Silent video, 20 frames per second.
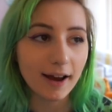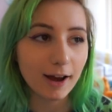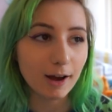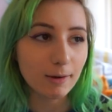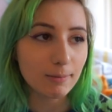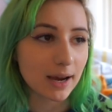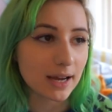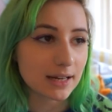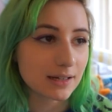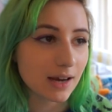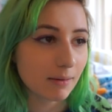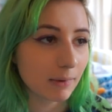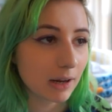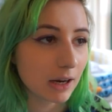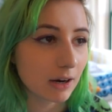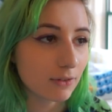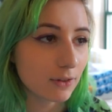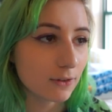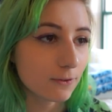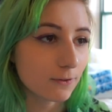Um, I dyed my
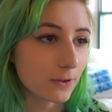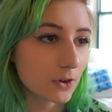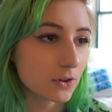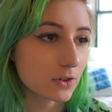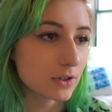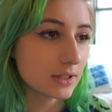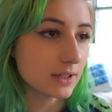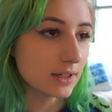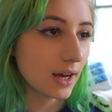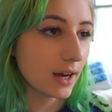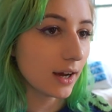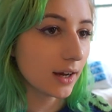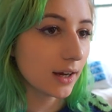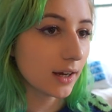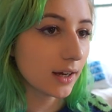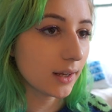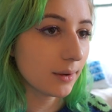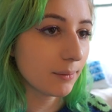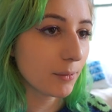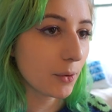hair for the first
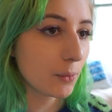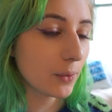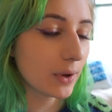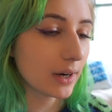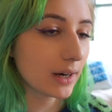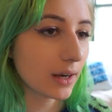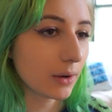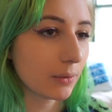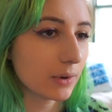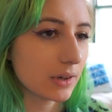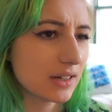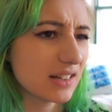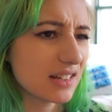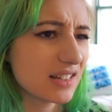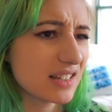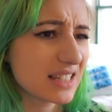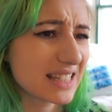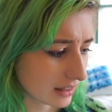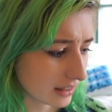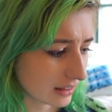time when I
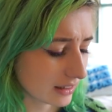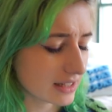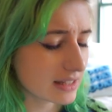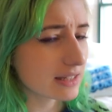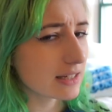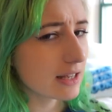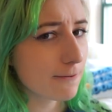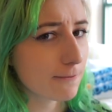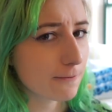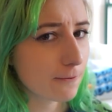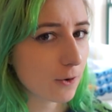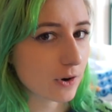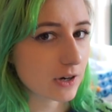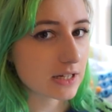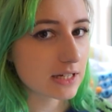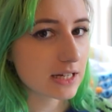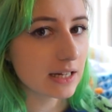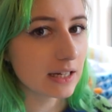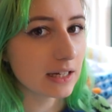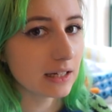was, let's say
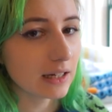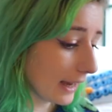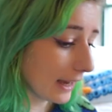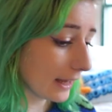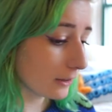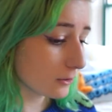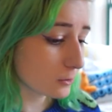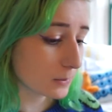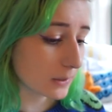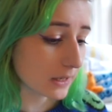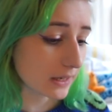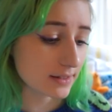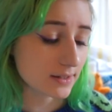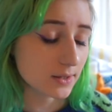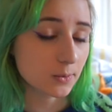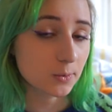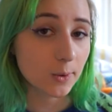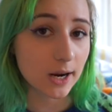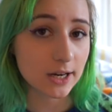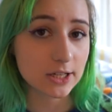14. And it was because I
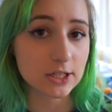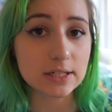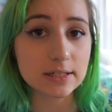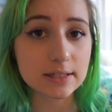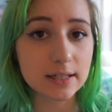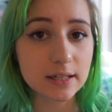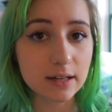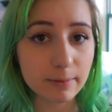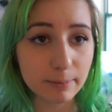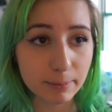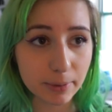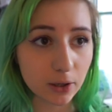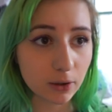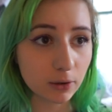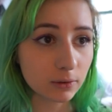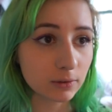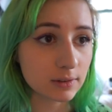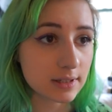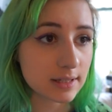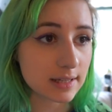was watching City of
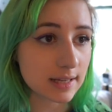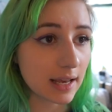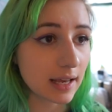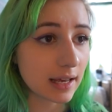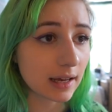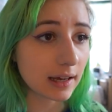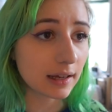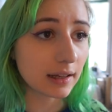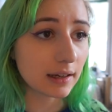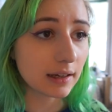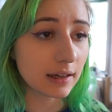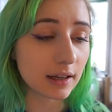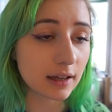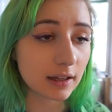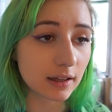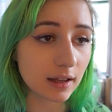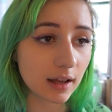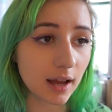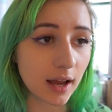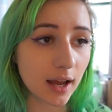Bones and
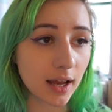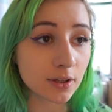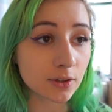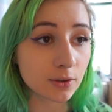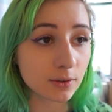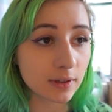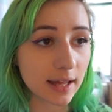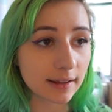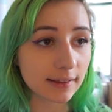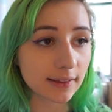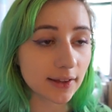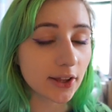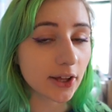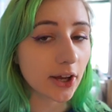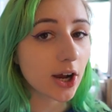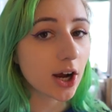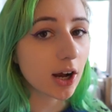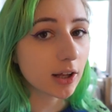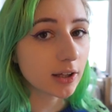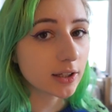I knew that Lily
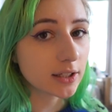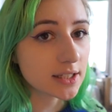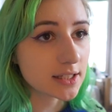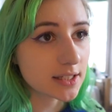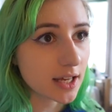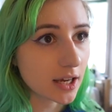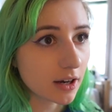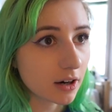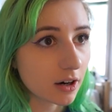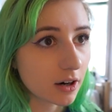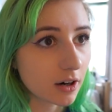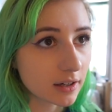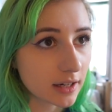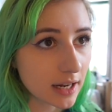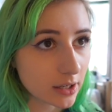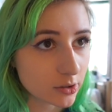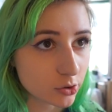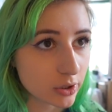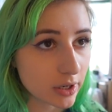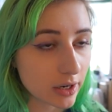Collins, like her
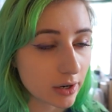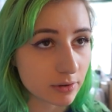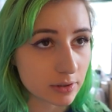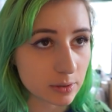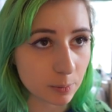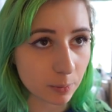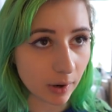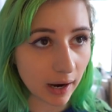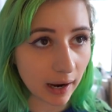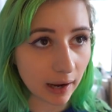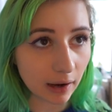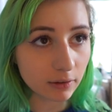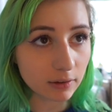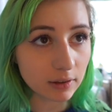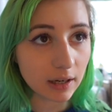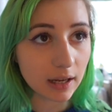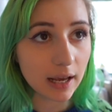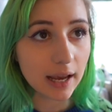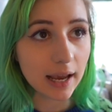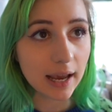natural hair was
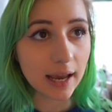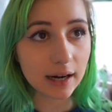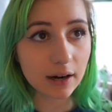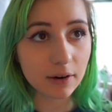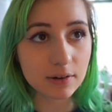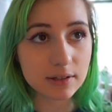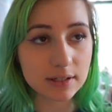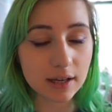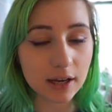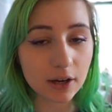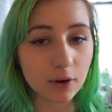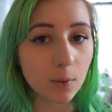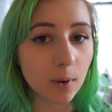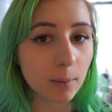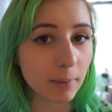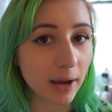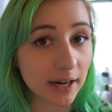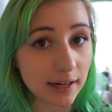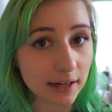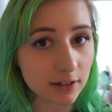brown. And I was like, well,
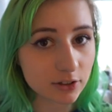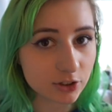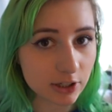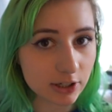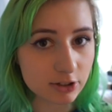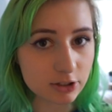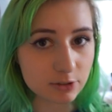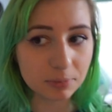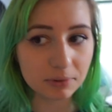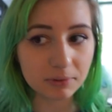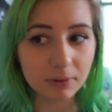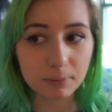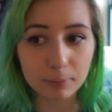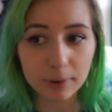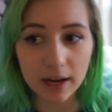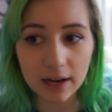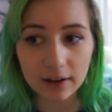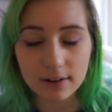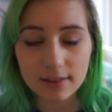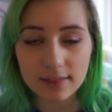my natural hair is
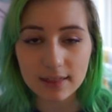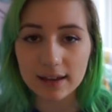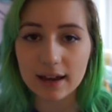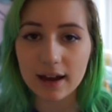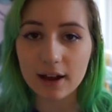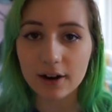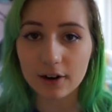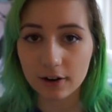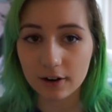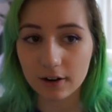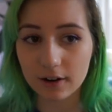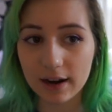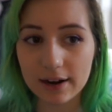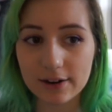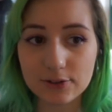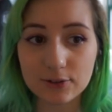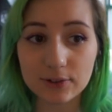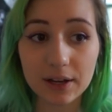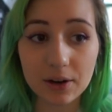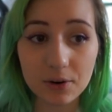brown and they got her
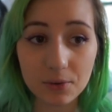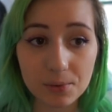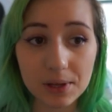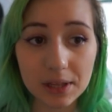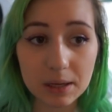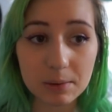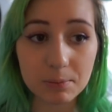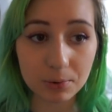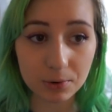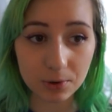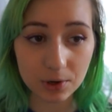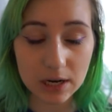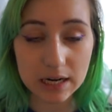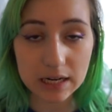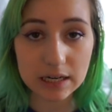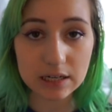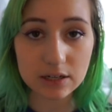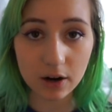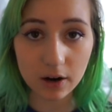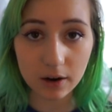hair to like a really
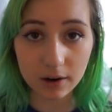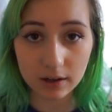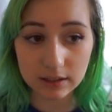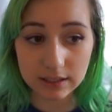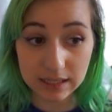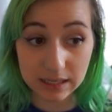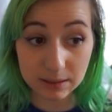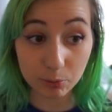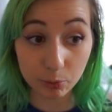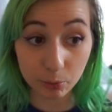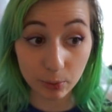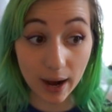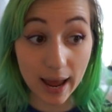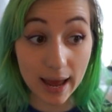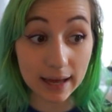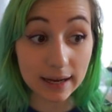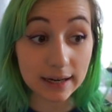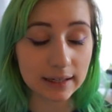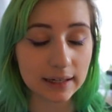pretty dark, deep red.